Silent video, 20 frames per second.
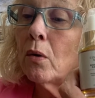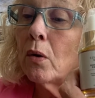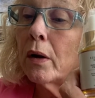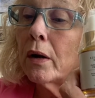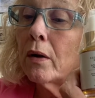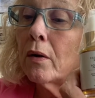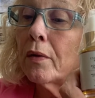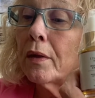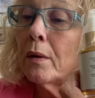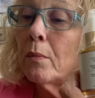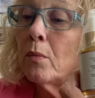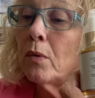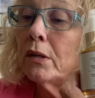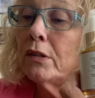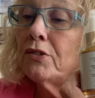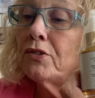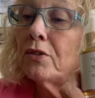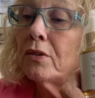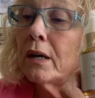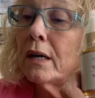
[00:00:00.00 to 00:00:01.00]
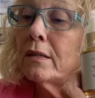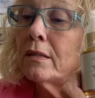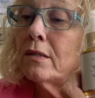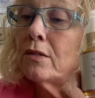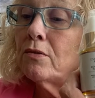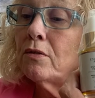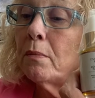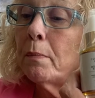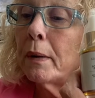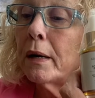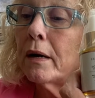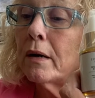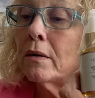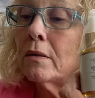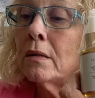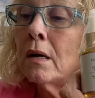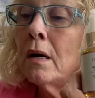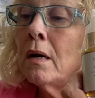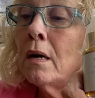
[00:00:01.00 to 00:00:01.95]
oil that moisturizes, repairs,